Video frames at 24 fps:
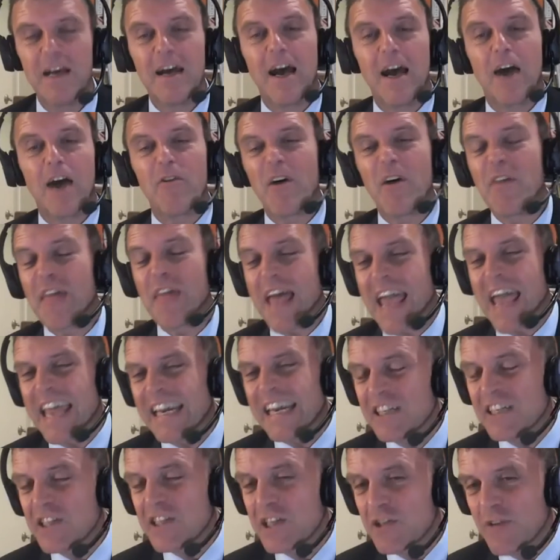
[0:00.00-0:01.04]
Around the
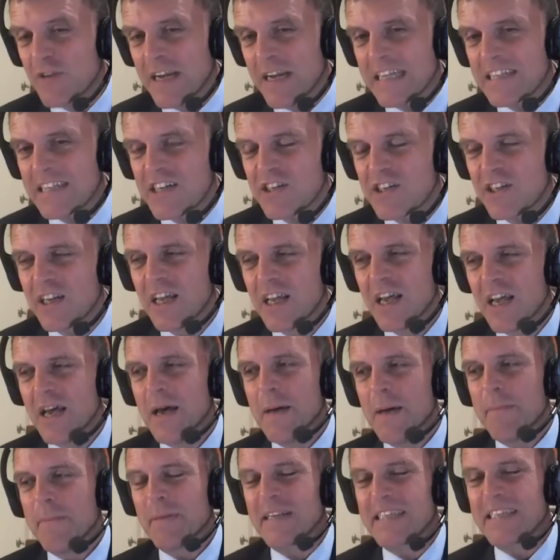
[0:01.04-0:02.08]
energy transition,
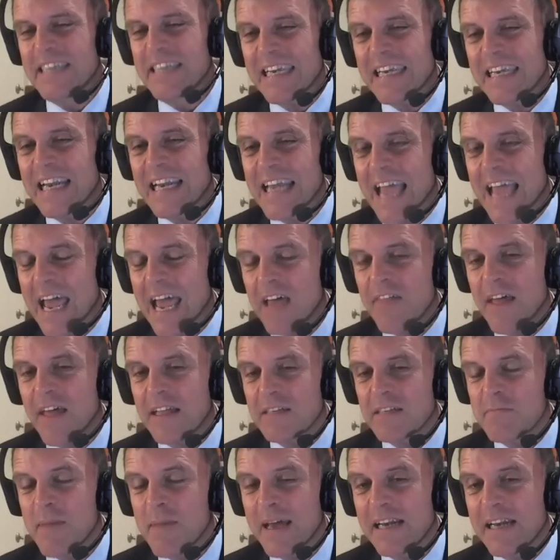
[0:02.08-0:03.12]
particularly how
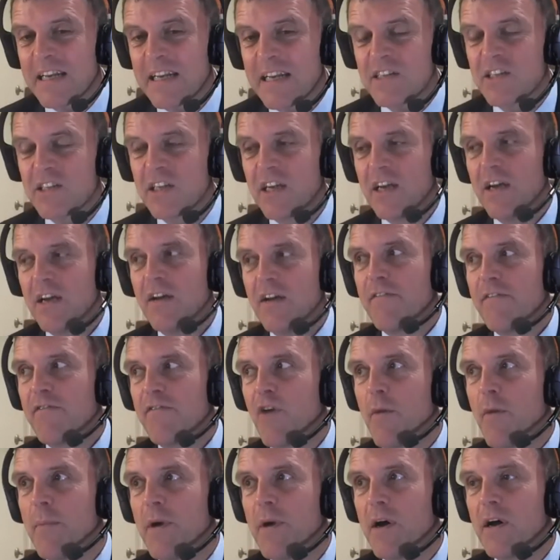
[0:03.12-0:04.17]
that's managed
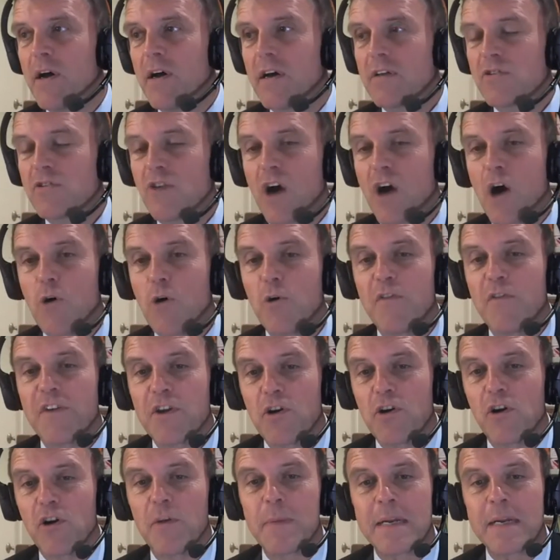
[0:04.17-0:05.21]
from a sort of whole of
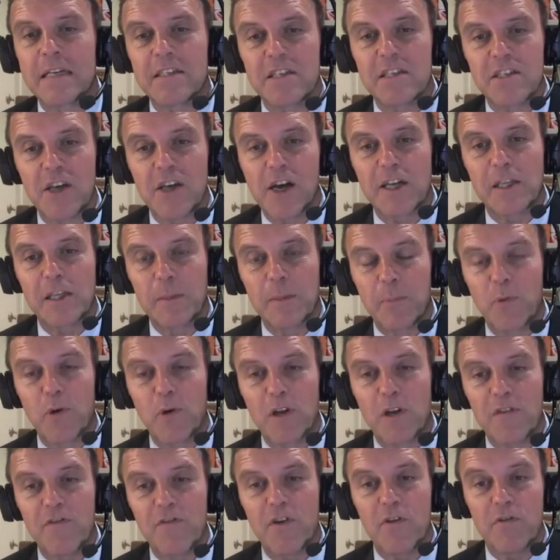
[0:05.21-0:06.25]
economy and a societal point
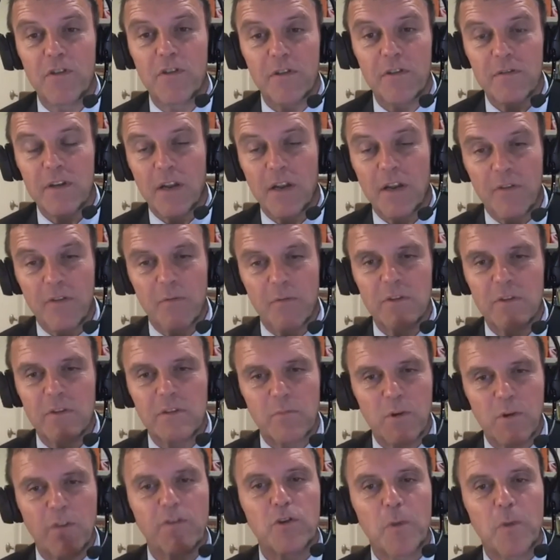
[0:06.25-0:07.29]
of view. We
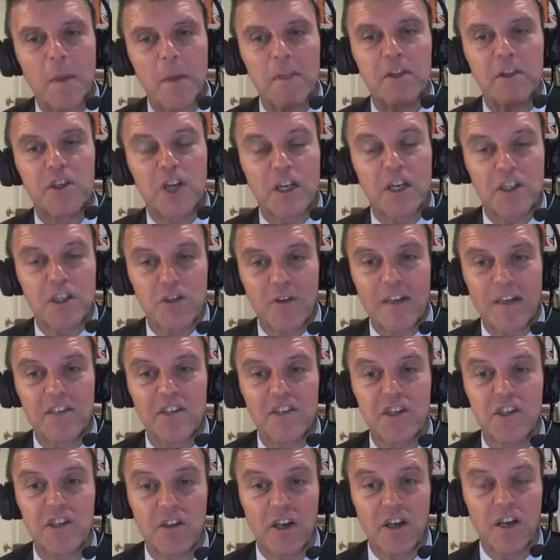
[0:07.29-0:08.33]
often talk about the just
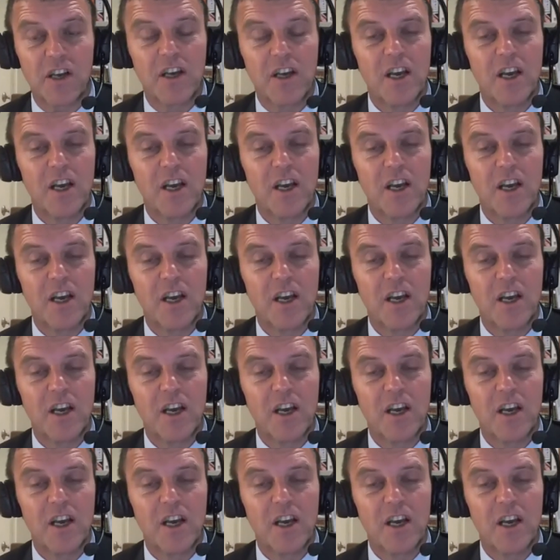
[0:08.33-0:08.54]
transition, that